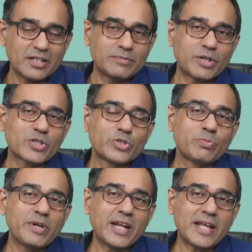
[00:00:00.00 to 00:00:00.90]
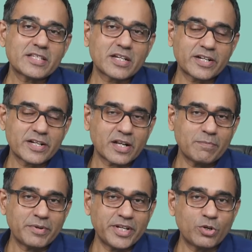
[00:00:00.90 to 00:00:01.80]
Because you may like certain
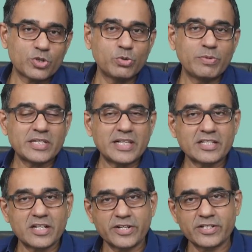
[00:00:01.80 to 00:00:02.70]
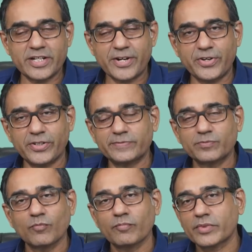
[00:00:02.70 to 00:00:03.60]
company or you may like certain sector,
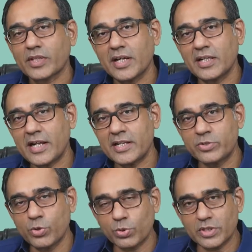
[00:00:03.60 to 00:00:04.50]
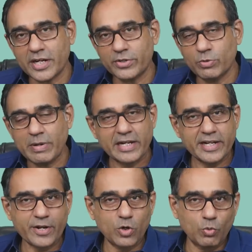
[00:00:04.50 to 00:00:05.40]
and hence due to that you might
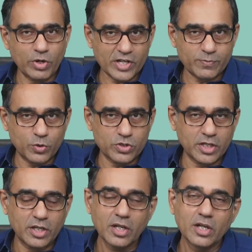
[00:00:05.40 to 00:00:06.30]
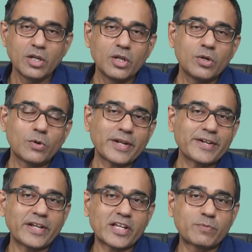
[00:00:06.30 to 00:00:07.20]
take overexposure or
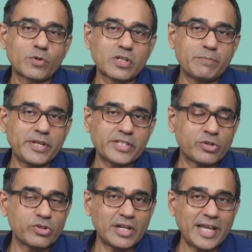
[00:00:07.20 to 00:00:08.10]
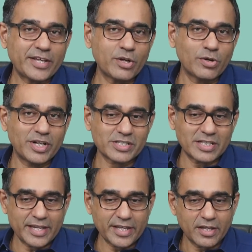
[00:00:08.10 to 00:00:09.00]
underexposure based on your liking or
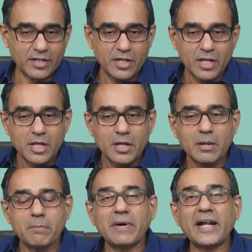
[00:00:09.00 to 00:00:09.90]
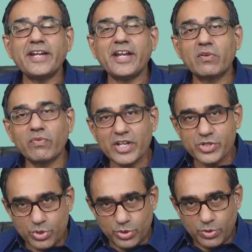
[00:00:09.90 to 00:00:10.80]
disliking. My advice
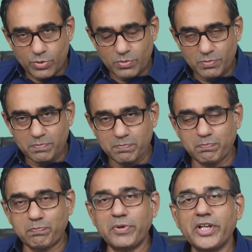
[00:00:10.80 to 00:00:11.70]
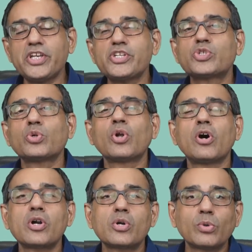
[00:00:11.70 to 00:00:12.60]
to you, please do
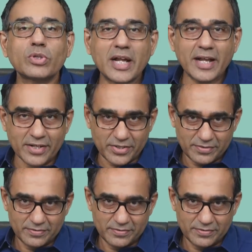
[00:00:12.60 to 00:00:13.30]
not do that.